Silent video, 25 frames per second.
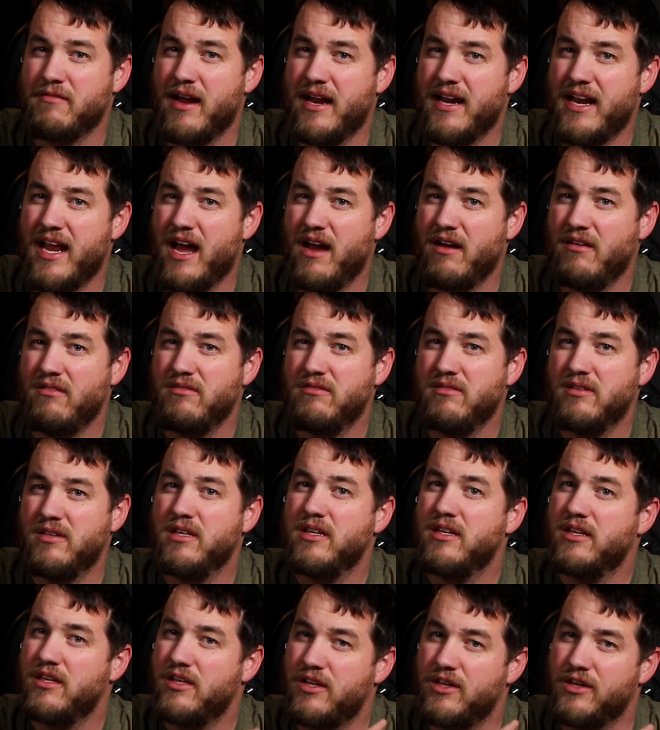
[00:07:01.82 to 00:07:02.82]
right now,
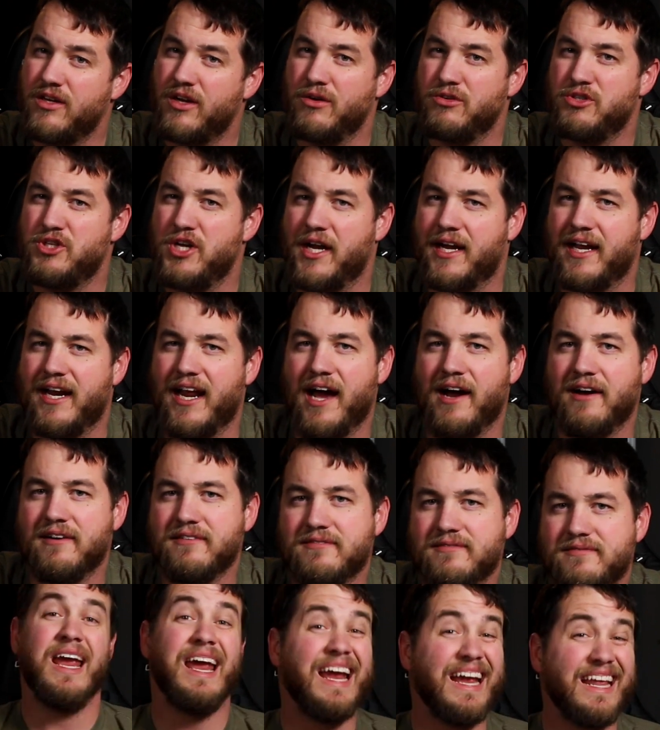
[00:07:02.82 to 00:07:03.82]
you can go check it out.
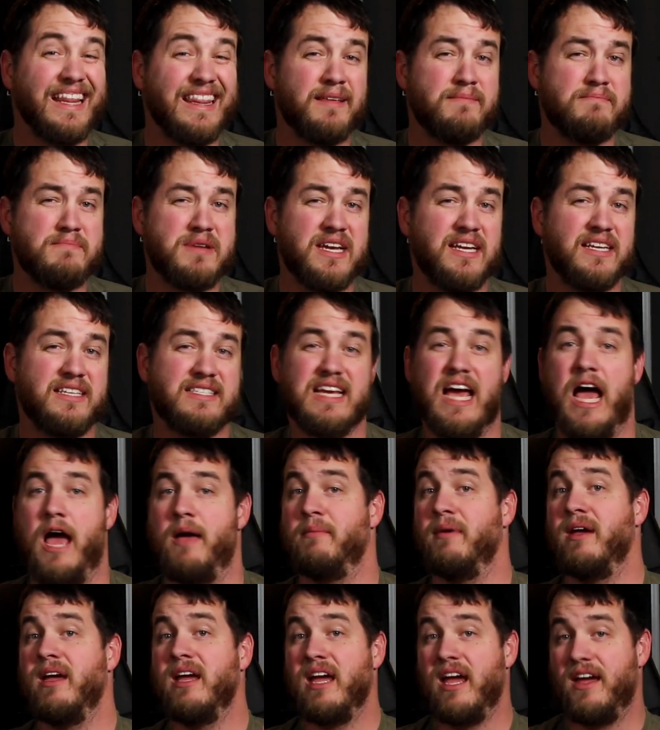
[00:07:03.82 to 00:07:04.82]
In the meantime,
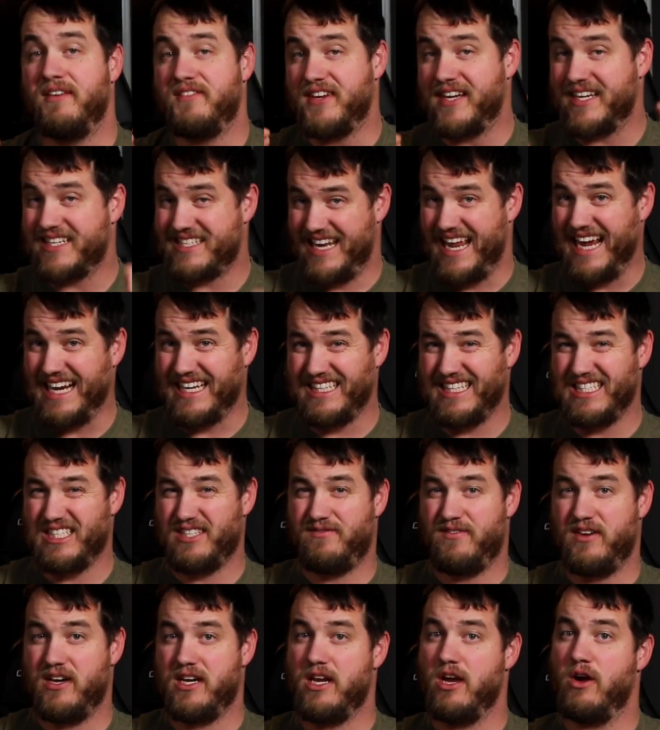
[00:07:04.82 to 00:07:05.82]
if you guys like this
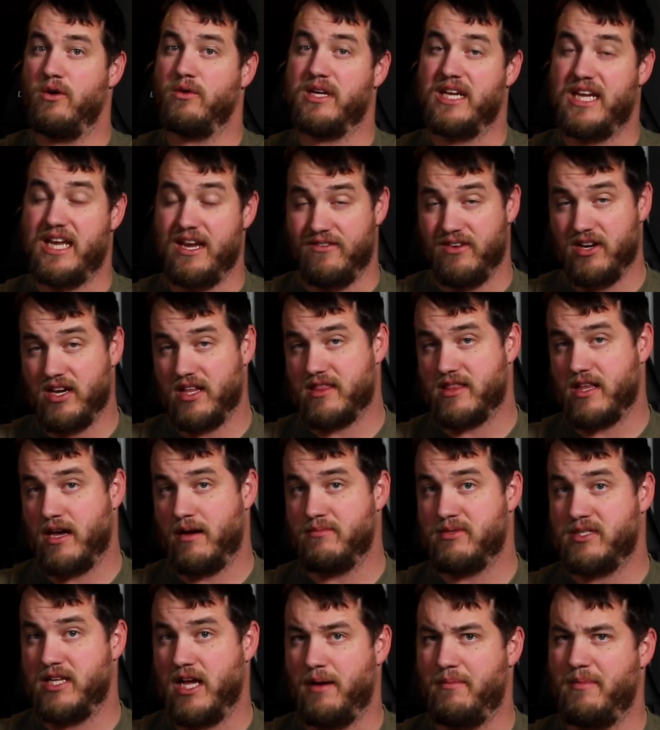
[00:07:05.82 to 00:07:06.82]
video, give it a
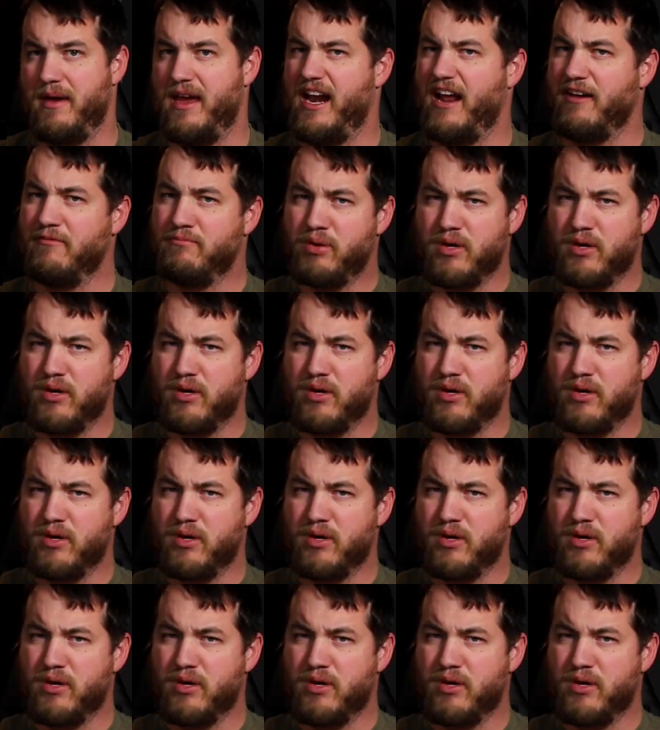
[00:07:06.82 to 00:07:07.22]
thumbs up, and I've